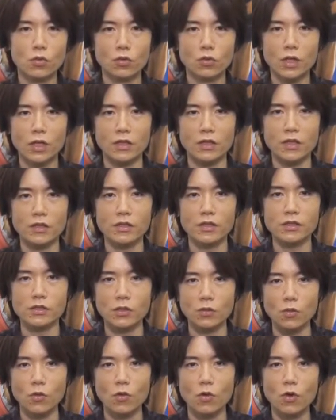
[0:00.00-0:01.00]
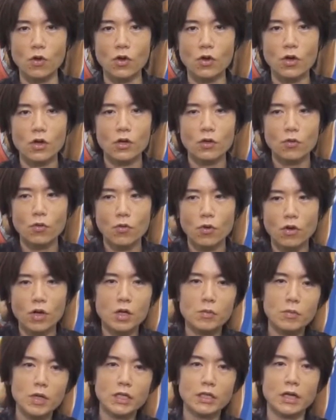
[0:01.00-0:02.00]
Makes sense, makes sense.
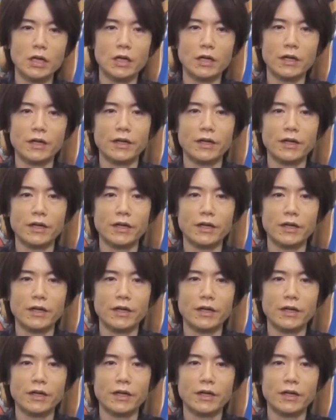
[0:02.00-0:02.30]
The game